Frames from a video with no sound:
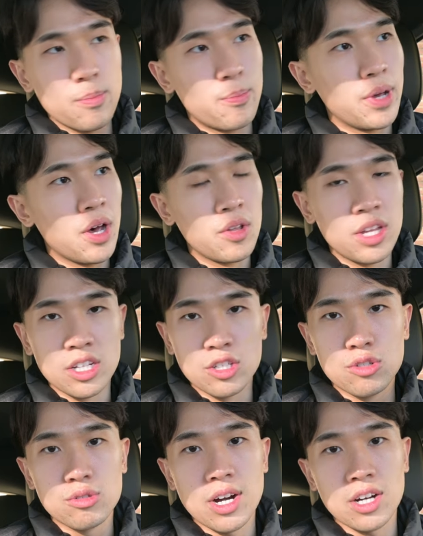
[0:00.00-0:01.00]
buildings,
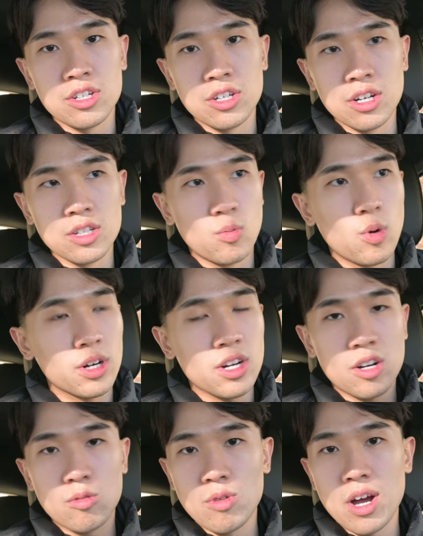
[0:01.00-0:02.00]
structures, work
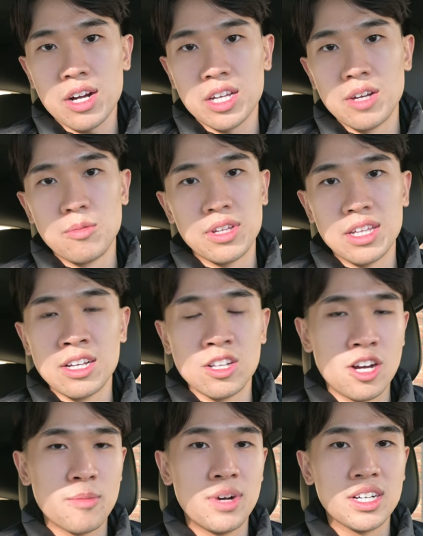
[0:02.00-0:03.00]
on a rocket with
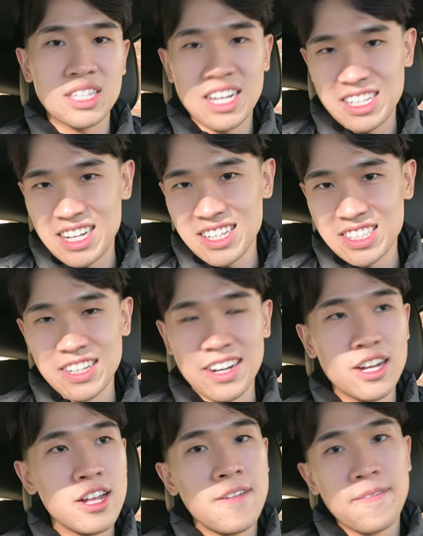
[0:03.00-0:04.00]
Elon Musk at Tesla,